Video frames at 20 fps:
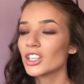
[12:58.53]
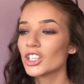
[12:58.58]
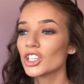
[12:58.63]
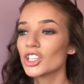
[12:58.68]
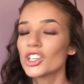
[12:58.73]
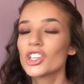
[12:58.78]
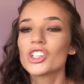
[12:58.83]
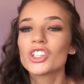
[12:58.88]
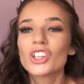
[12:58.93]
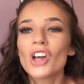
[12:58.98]

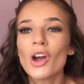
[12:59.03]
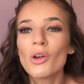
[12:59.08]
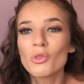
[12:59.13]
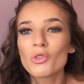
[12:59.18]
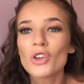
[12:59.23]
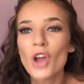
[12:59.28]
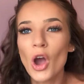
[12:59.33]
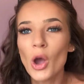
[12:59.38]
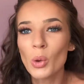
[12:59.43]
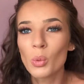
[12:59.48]
you
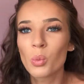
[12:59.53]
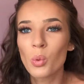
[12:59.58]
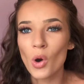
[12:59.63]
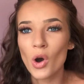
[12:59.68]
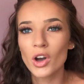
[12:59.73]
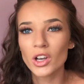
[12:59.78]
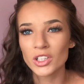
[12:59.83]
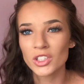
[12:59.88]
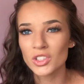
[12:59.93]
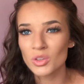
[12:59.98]
don't know
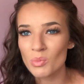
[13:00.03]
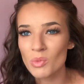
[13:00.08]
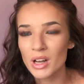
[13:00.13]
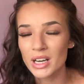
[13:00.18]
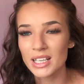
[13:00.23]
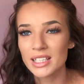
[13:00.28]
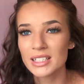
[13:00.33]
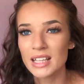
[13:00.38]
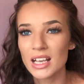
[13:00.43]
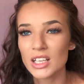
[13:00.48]
why
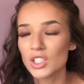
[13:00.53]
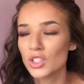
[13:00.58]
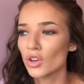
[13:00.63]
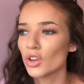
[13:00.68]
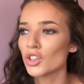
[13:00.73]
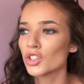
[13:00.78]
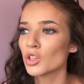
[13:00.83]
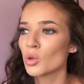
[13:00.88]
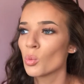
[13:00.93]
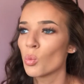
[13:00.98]
someone is that
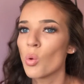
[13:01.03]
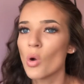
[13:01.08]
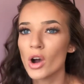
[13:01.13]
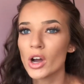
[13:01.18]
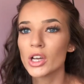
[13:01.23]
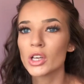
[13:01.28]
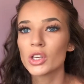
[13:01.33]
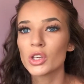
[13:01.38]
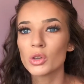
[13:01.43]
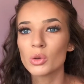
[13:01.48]
size, so why
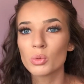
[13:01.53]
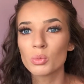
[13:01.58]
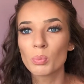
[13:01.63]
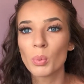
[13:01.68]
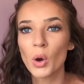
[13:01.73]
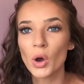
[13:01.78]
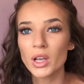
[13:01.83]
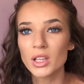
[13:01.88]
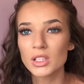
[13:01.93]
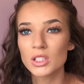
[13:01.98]
are you
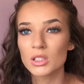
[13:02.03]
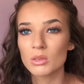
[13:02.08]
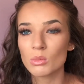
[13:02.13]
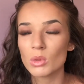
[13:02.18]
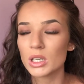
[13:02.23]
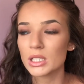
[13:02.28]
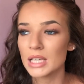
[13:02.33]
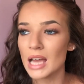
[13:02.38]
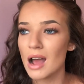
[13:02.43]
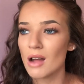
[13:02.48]
putting
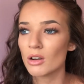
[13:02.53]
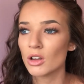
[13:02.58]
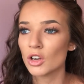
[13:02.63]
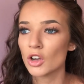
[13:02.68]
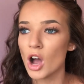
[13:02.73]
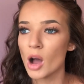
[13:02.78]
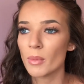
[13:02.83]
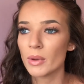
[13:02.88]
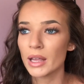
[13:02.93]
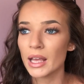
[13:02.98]
someone down
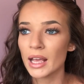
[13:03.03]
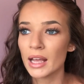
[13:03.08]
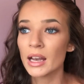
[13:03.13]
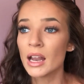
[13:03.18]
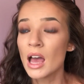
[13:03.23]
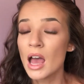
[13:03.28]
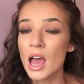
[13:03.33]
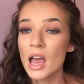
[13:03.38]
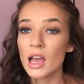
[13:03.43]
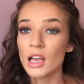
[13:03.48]
and commenting?
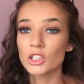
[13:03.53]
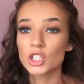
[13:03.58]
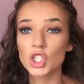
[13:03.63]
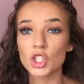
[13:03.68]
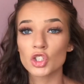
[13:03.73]
And